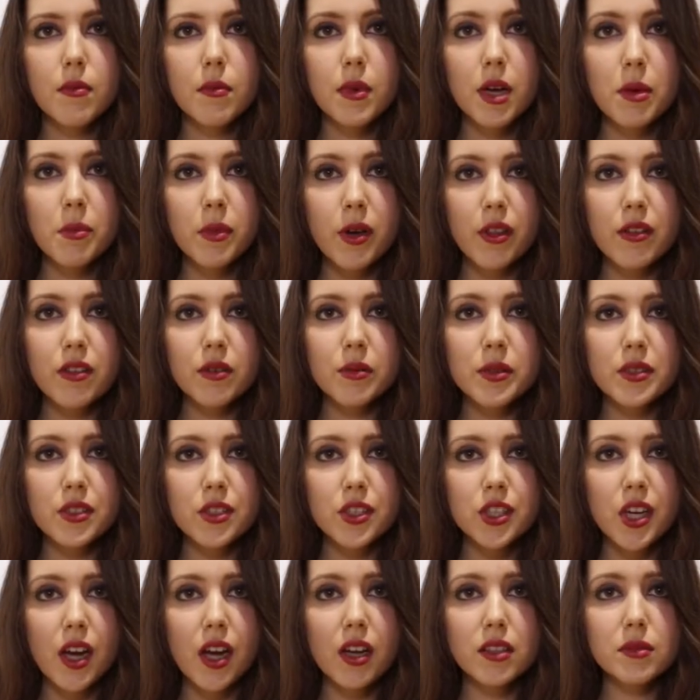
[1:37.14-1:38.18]
My mother was
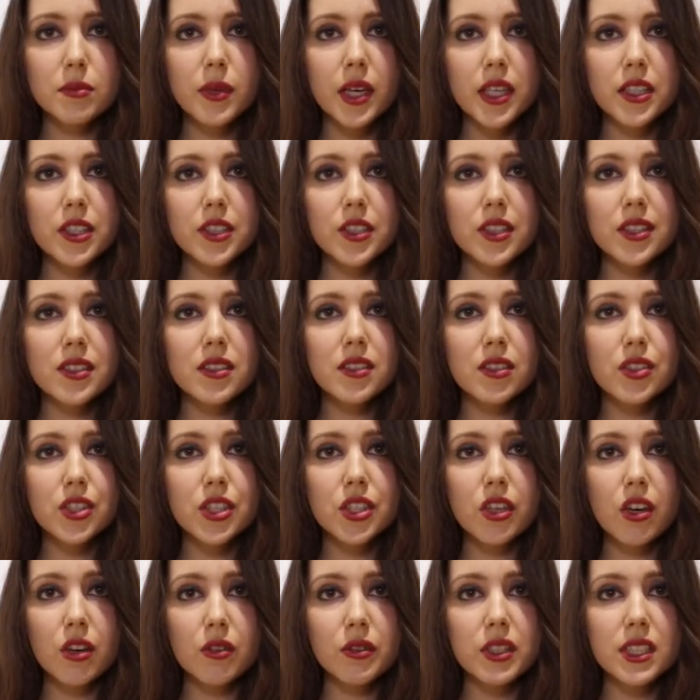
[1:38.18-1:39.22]
a childminder until
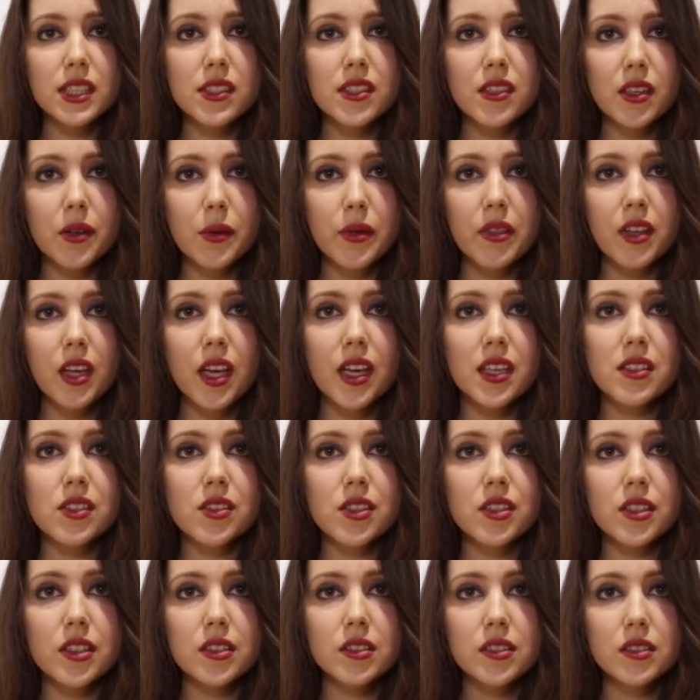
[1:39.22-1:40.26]
she got really sick with
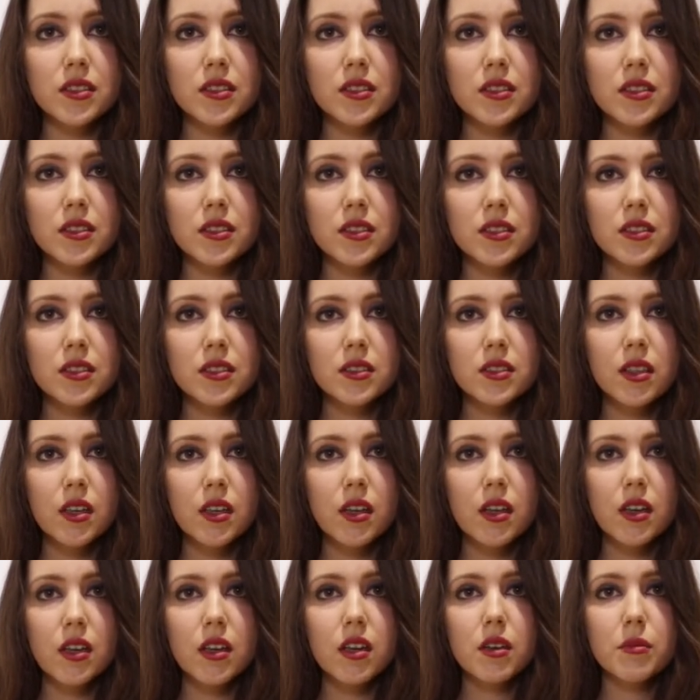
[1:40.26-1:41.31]
cancer.
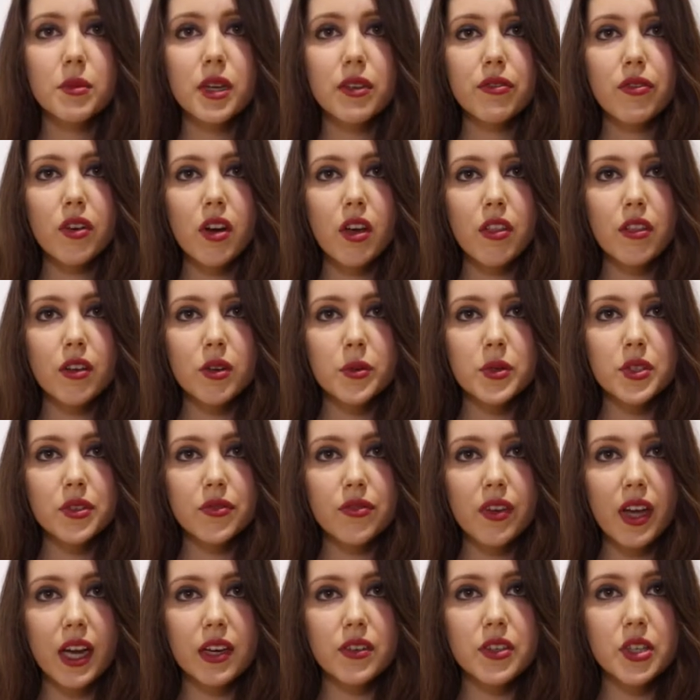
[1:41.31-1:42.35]
My father was a
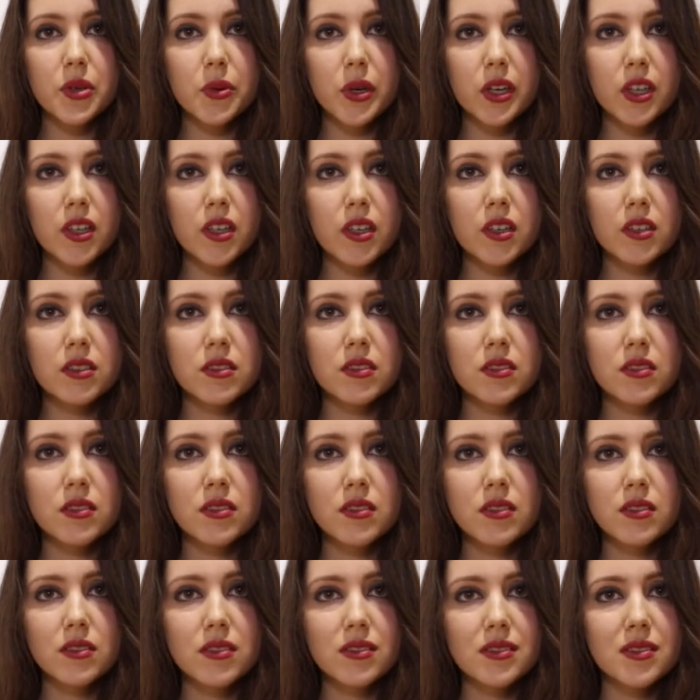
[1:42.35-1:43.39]
factory worker,
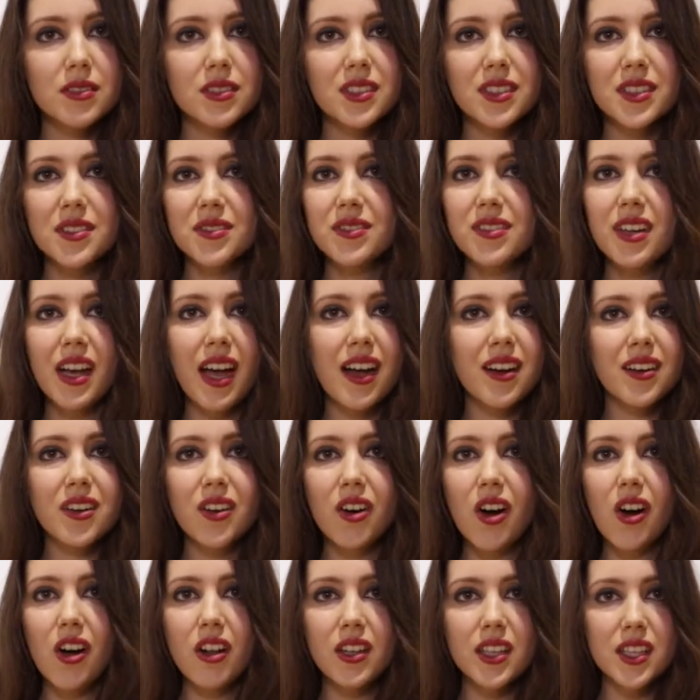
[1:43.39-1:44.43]
an
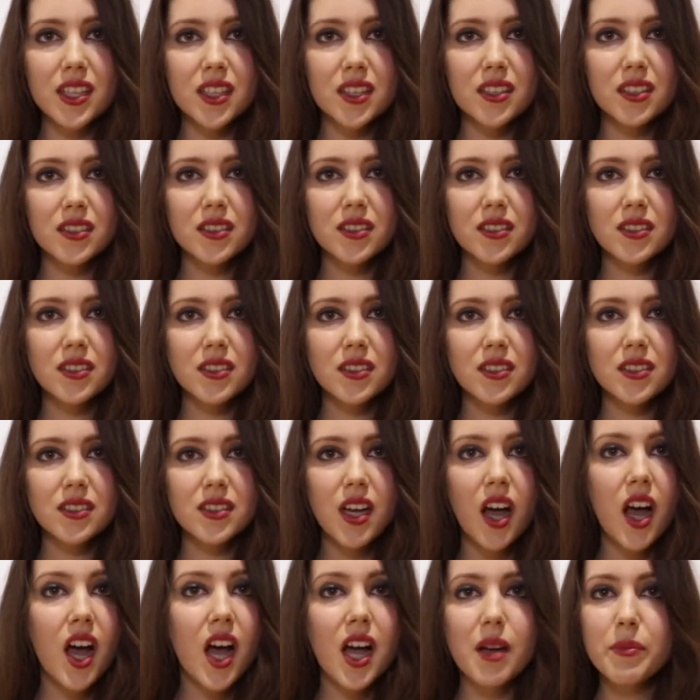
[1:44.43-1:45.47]
alcoholic.
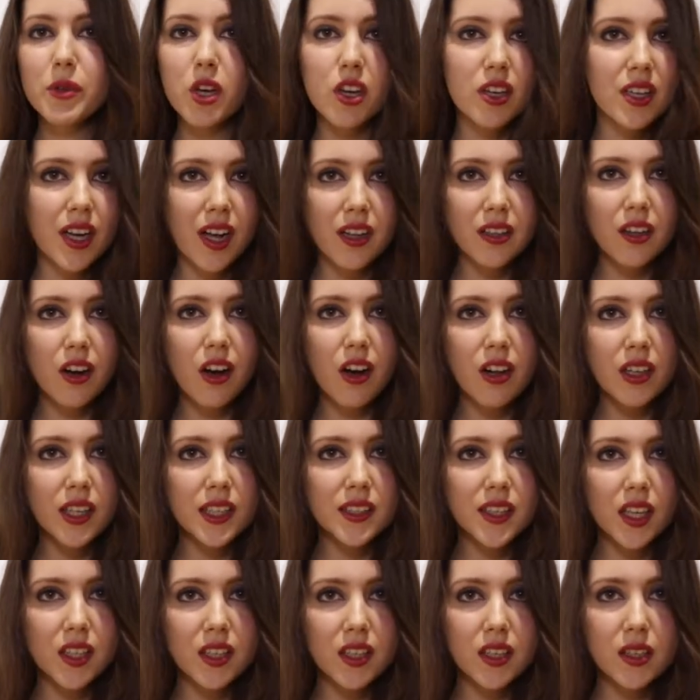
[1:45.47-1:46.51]
I'm not an
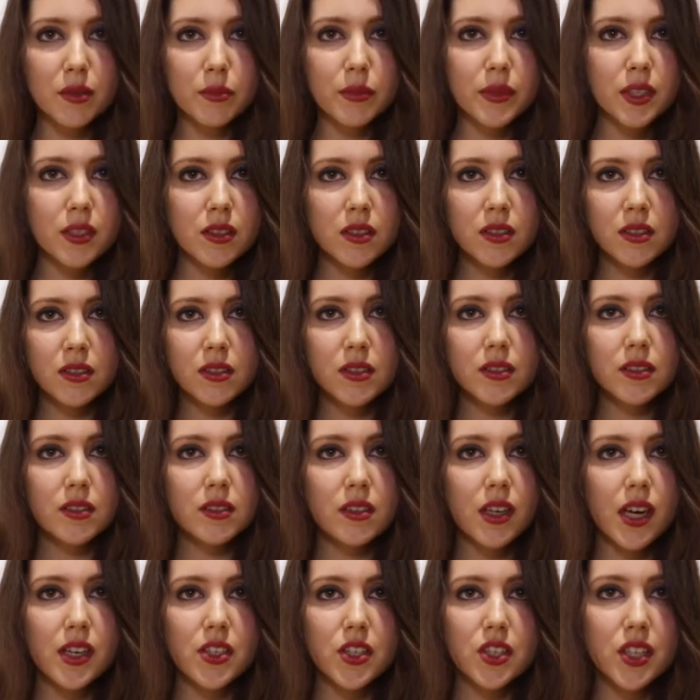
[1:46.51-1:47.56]
alcoholic like him.
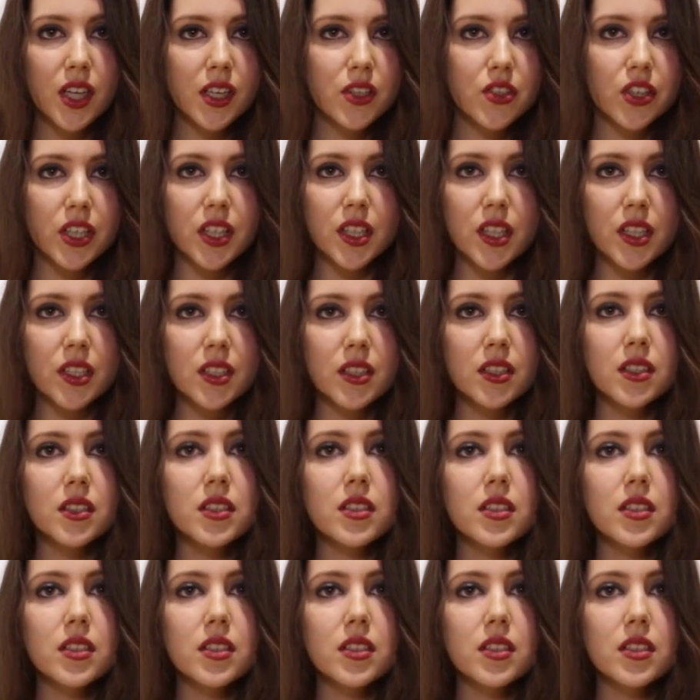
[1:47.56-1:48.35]
I just like drinking.